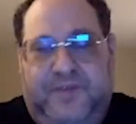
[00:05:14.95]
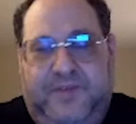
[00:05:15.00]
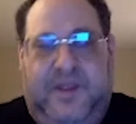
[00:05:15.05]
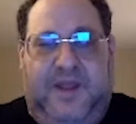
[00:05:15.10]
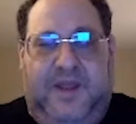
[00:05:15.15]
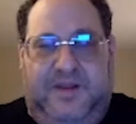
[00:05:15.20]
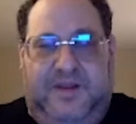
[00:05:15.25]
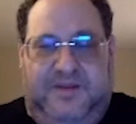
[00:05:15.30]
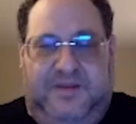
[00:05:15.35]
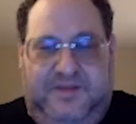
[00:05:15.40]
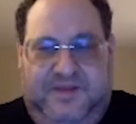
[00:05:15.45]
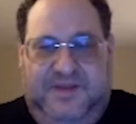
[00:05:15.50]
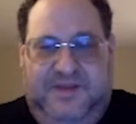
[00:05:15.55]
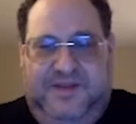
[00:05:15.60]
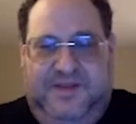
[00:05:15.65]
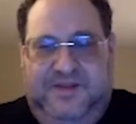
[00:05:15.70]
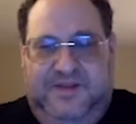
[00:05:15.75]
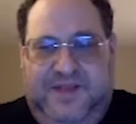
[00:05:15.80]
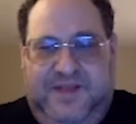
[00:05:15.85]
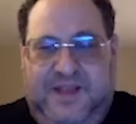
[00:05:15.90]
and
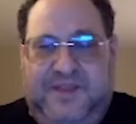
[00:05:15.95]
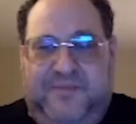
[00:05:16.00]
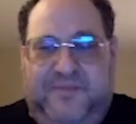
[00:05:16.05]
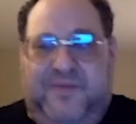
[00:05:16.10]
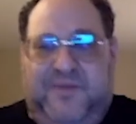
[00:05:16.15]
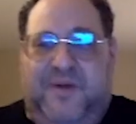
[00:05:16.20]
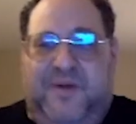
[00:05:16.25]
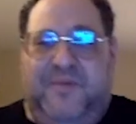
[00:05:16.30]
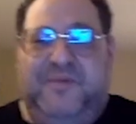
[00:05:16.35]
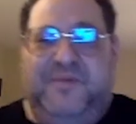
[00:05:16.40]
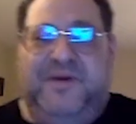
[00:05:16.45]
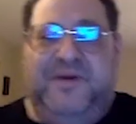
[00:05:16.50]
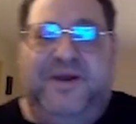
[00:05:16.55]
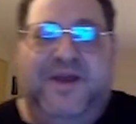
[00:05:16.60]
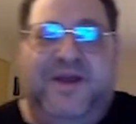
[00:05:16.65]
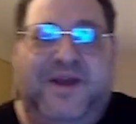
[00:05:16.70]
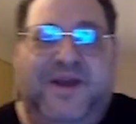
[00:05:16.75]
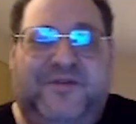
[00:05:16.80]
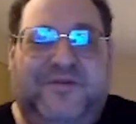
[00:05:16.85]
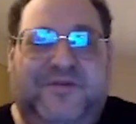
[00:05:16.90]
that's a problem we're going
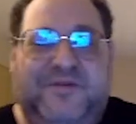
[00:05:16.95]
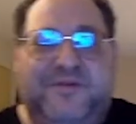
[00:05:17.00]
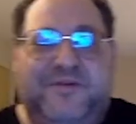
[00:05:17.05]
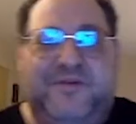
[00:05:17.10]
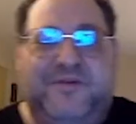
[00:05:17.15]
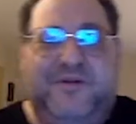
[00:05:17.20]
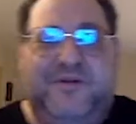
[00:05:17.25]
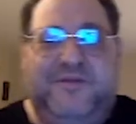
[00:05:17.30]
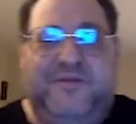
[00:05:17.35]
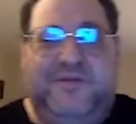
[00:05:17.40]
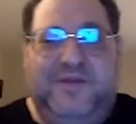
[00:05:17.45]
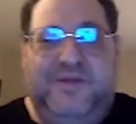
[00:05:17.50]
to have to resolve.